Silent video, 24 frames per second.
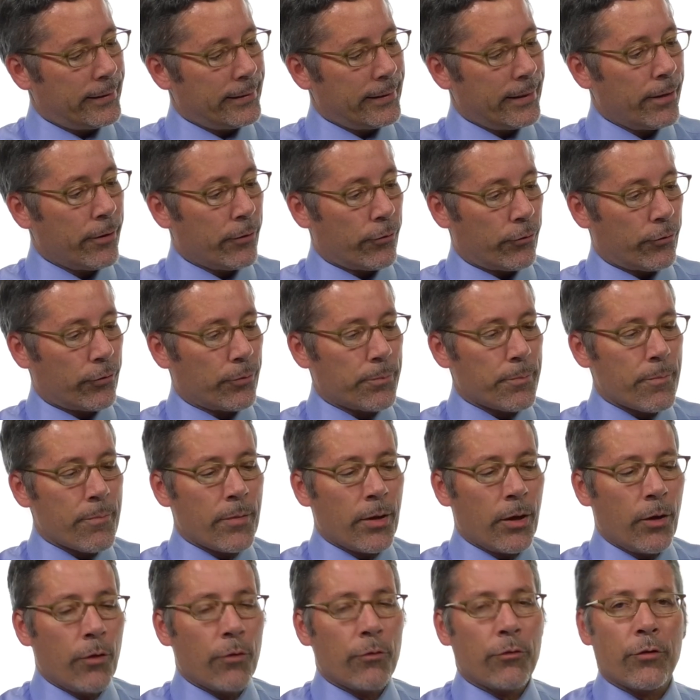is.
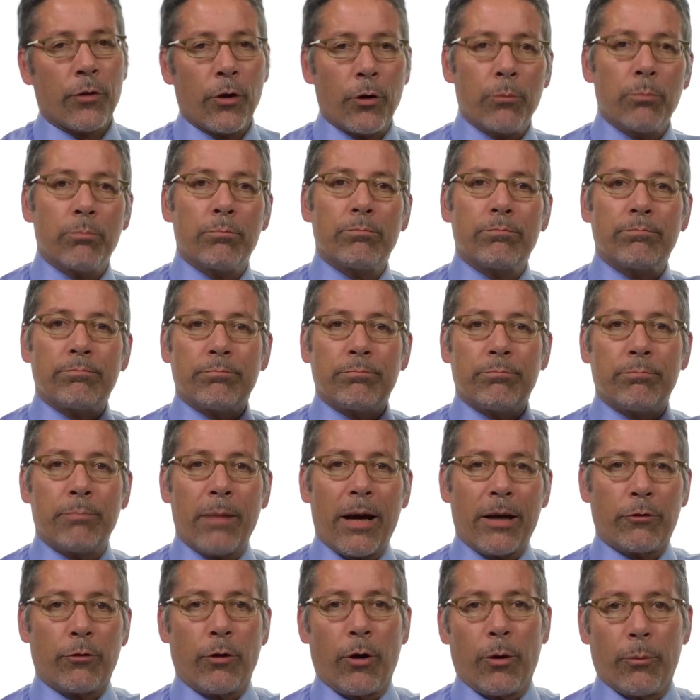So
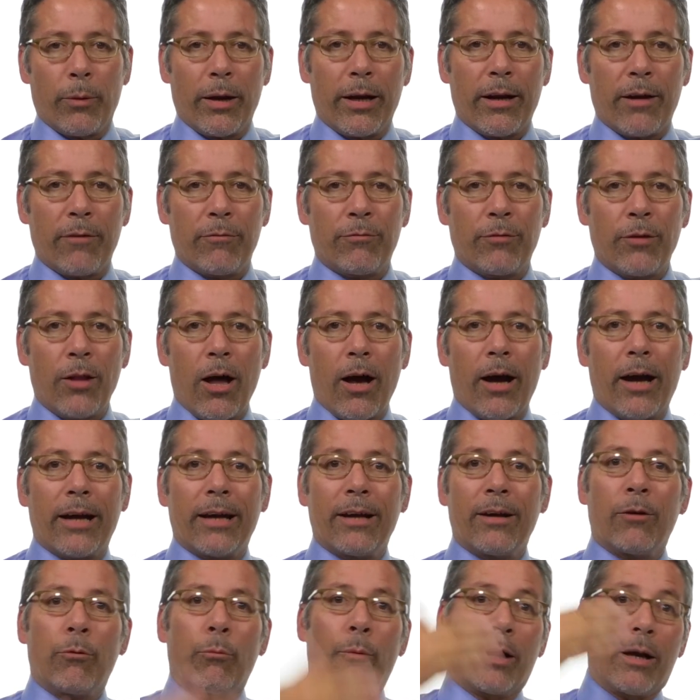back to our red-eyed
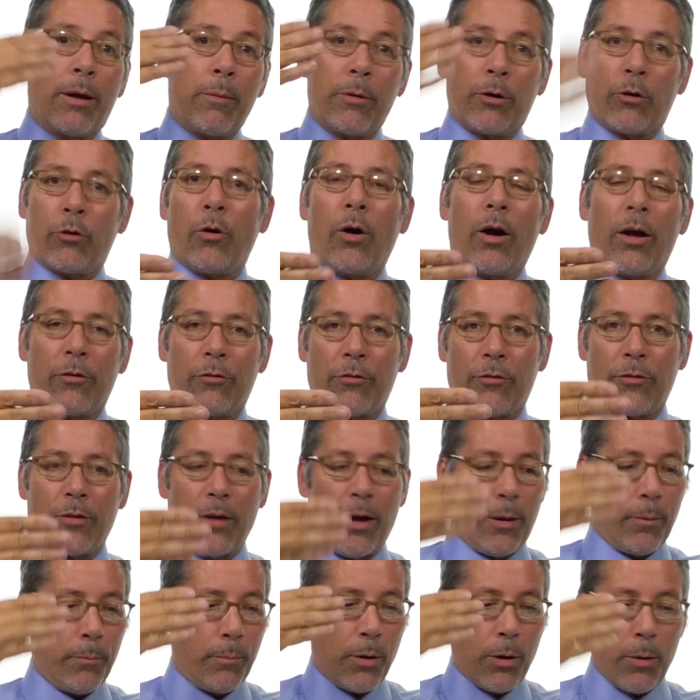fly, we come across
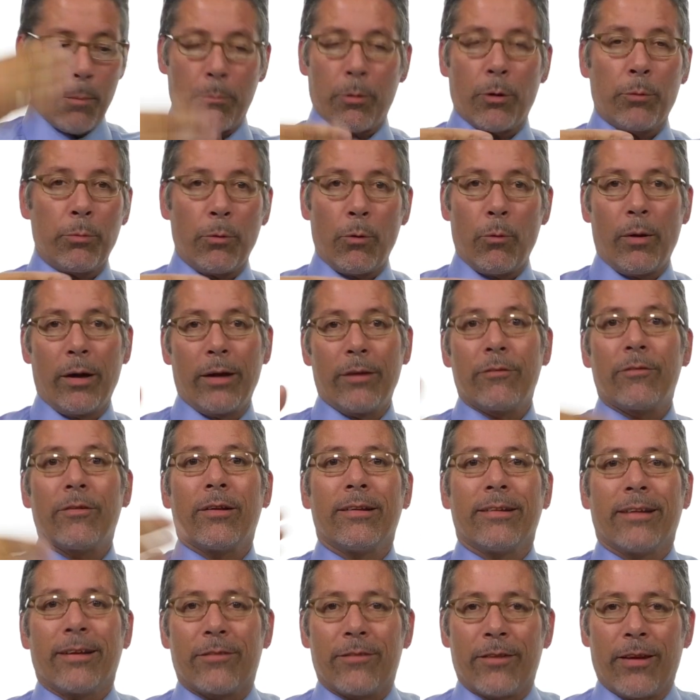some purple ones.
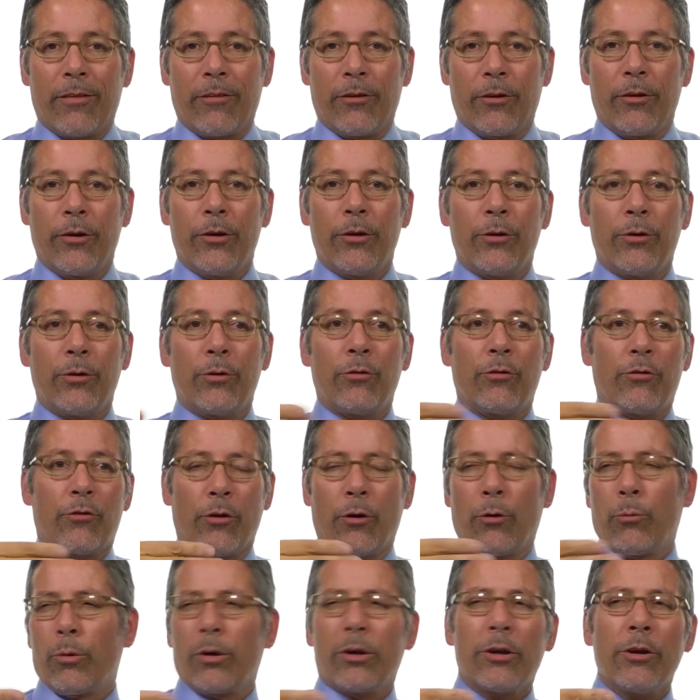Let's say they're new,
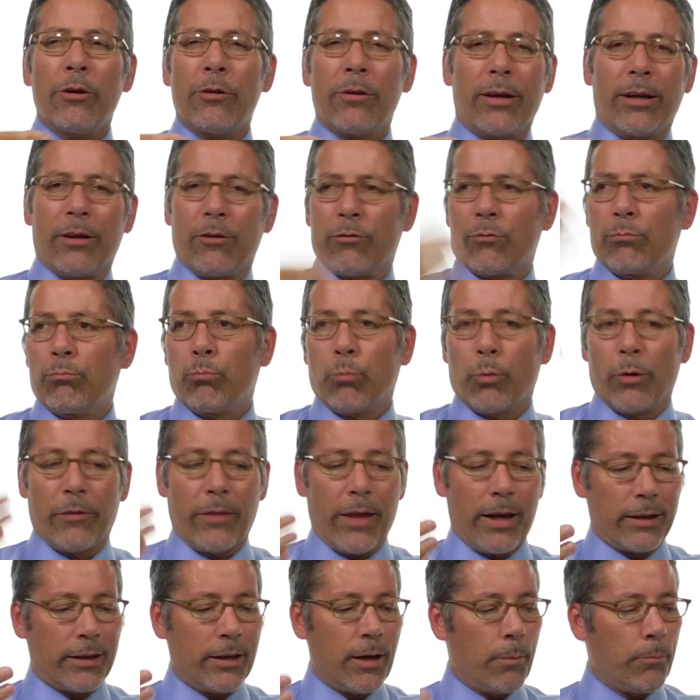so we're curious. Where'd
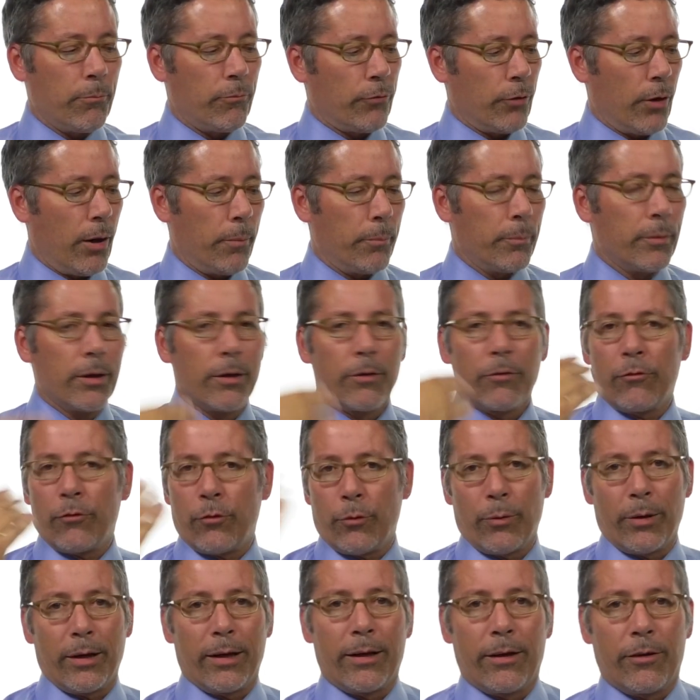that come from?
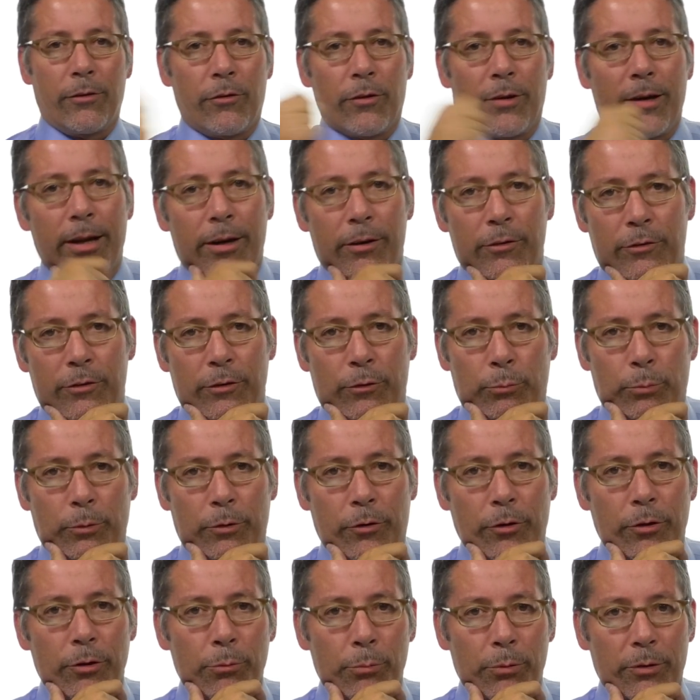Do what any geneticist would
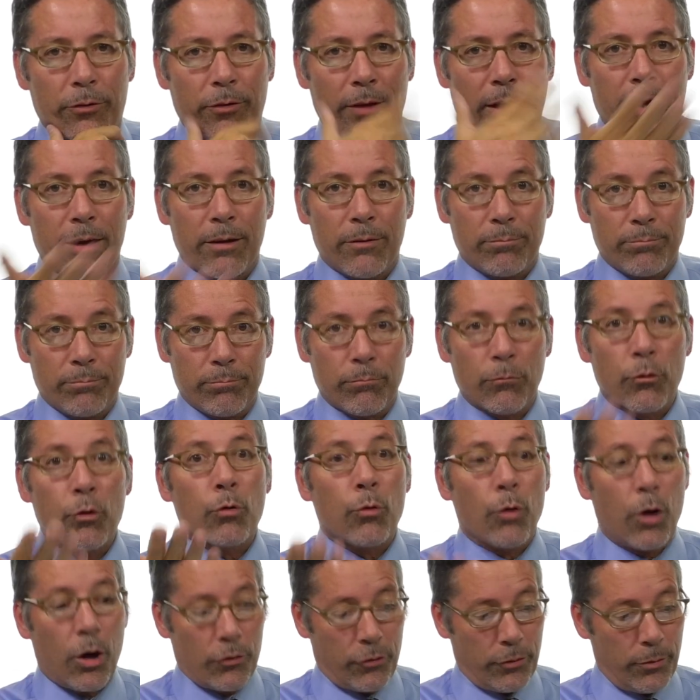do. What's that?
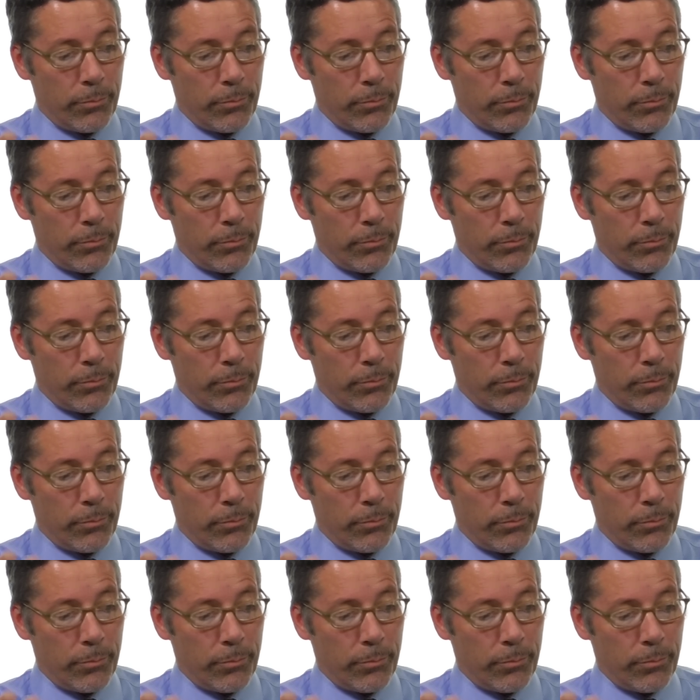Cross